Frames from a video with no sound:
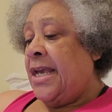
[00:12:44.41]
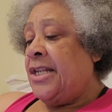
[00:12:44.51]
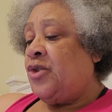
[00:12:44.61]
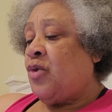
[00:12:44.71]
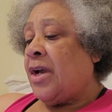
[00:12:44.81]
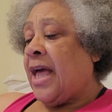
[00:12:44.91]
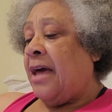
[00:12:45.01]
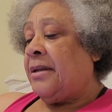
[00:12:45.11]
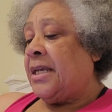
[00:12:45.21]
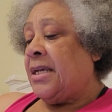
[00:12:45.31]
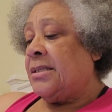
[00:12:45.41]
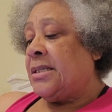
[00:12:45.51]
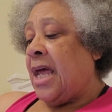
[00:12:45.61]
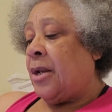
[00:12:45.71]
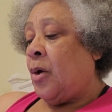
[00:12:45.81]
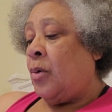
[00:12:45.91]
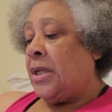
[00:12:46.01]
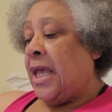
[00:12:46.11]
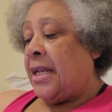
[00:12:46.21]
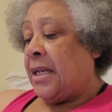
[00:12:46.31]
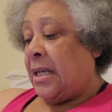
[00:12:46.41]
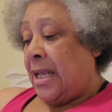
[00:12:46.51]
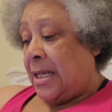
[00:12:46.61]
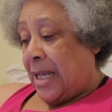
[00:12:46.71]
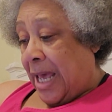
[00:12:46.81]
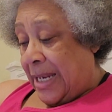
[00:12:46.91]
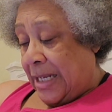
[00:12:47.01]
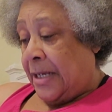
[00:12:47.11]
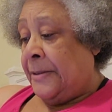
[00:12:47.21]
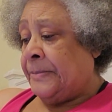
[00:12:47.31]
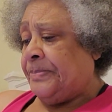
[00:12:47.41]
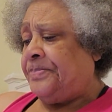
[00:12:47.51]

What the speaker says: He struck out against not only Hanani,